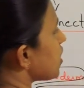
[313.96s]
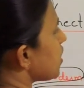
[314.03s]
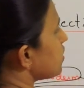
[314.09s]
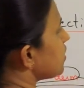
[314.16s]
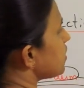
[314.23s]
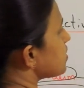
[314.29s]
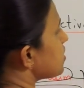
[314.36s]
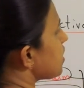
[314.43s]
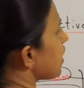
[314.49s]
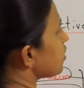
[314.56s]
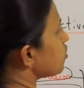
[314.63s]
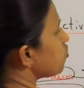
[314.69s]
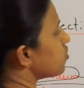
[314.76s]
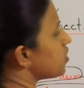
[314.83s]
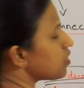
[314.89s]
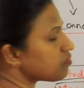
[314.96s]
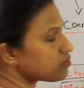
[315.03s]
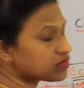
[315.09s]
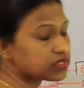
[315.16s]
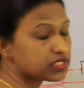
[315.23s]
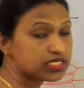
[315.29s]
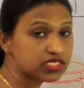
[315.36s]
layer that is the ectoderm.
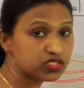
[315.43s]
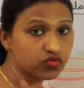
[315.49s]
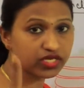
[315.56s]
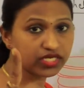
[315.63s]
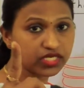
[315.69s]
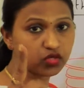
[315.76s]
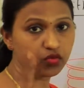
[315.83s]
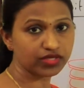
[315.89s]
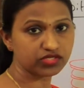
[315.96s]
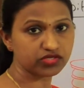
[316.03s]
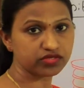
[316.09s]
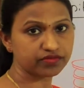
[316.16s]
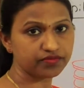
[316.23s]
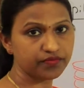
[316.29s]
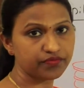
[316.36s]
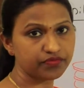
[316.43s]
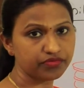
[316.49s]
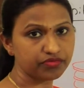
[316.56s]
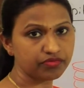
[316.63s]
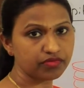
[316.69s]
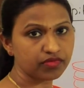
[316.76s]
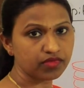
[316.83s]
This is one NEET question.
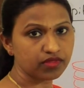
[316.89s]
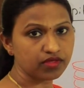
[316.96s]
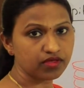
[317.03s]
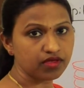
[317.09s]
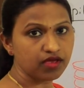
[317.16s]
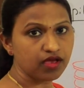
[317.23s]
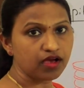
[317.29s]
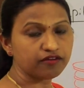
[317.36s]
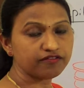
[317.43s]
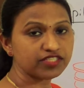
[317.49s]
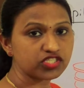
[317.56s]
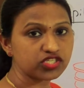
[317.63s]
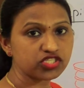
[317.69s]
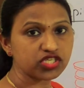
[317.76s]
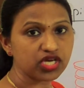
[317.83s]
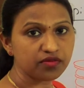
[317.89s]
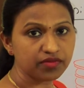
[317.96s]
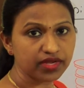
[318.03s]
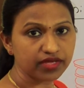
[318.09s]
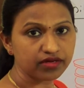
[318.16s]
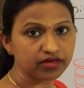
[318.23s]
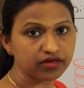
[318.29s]
Which germ
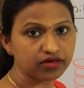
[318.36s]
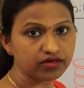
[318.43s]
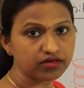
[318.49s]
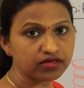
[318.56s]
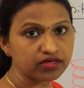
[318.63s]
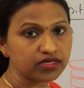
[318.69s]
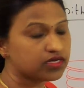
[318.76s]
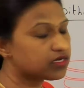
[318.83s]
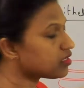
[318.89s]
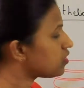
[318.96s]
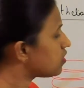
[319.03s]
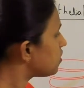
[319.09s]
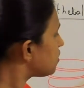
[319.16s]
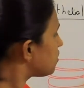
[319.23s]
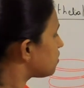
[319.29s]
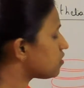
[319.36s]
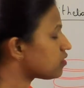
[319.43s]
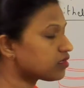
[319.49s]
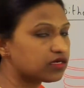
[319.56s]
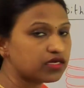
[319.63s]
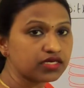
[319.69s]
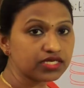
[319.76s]
layer
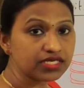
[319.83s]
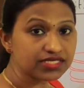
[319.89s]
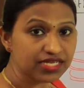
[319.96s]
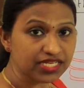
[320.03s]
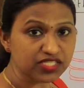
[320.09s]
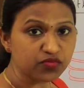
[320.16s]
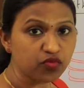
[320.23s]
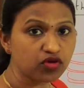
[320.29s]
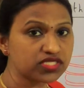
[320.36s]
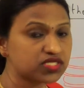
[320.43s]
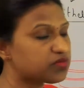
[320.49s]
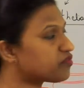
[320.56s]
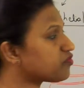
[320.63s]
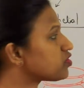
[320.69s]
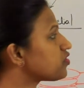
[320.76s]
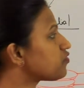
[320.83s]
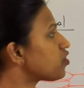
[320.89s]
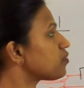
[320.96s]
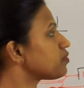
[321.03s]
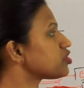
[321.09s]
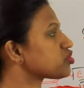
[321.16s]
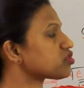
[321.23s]
is responsible for the
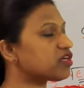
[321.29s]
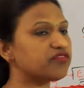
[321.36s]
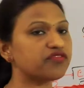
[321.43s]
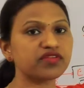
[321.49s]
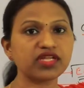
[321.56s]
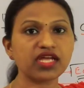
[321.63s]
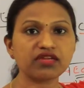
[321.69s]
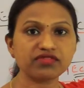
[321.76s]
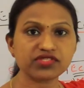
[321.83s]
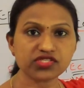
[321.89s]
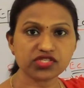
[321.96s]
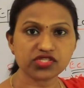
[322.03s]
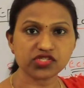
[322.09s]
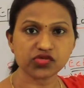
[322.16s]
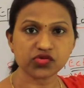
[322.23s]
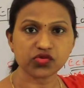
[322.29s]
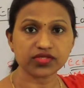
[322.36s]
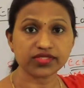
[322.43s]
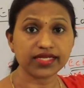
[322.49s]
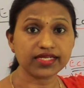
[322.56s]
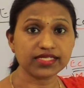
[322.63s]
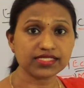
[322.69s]
formation of nervous tissue
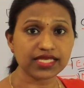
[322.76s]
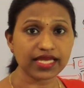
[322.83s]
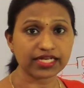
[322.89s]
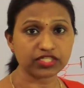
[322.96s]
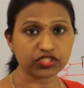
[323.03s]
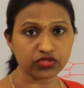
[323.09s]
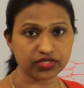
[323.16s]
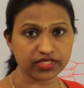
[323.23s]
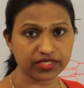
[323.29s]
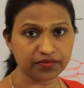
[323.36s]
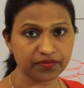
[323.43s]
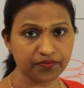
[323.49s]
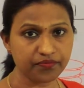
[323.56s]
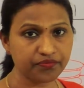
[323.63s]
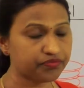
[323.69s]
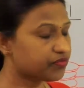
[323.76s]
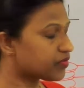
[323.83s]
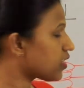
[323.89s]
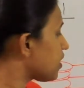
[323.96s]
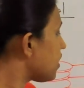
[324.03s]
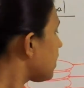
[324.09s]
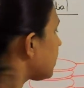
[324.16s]
that is ectoderm.
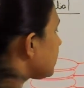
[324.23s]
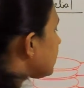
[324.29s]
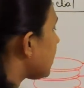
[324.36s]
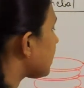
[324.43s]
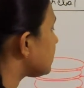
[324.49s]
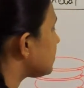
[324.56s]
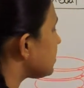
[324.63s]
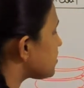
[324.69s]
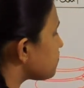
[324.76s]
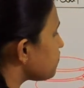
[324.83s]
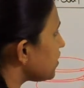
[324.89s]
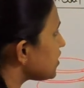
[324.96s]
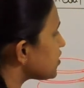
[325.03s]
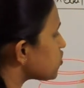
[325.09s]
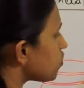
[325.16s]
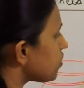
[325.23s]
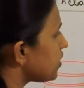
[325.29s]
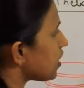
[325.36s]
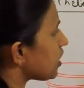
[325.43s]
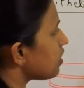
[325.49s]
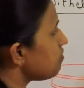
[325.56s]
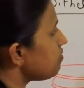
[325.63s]
Then this
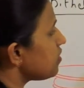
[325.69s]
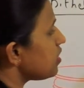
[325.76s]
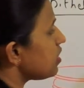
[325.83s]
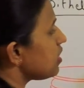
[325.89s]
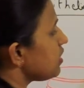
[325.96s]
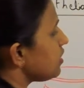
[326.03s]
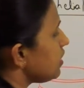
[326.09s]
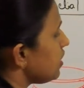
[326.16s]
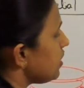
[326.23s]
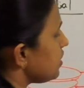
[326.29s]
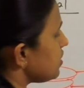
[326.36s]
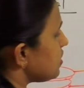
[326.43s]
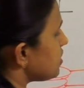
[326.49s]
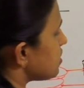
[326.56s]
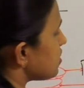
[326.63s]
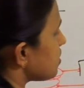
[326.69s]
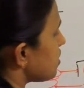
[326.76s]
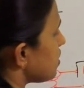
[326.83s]
mesoderm is